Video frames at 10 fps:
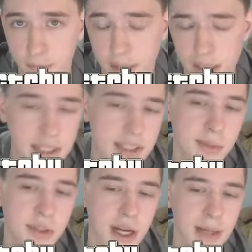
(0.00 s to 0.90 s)
hit that
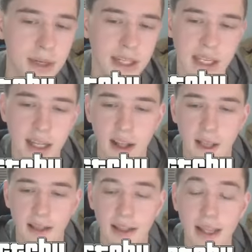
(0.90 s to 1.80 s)
subscribe button.
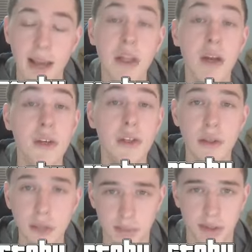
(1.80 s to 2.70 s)
Let me know if you
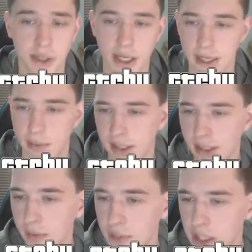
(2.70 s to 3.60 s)
do subscribe. I'd
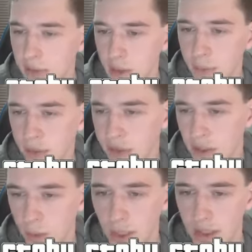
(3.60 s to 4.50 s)
love to give you a
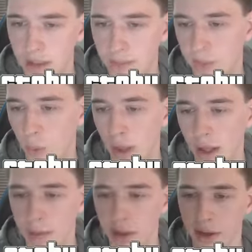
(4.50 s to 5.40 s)
personal welcome,
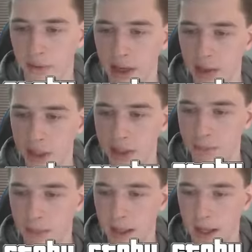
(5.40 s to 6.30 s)
welcome you to the family.
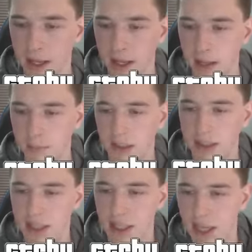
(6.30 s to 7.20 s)

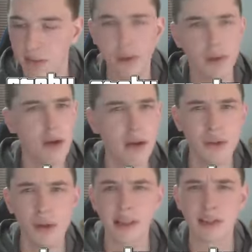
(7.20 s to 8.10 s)
But, uh, and if you don't
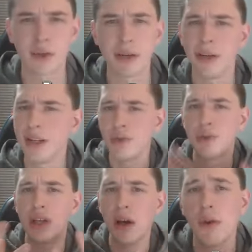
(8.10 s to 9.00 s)
enjoy the stream and you
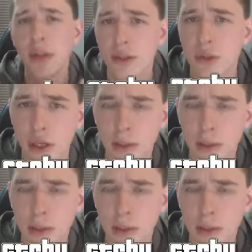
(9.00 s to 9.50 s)
don't enjoy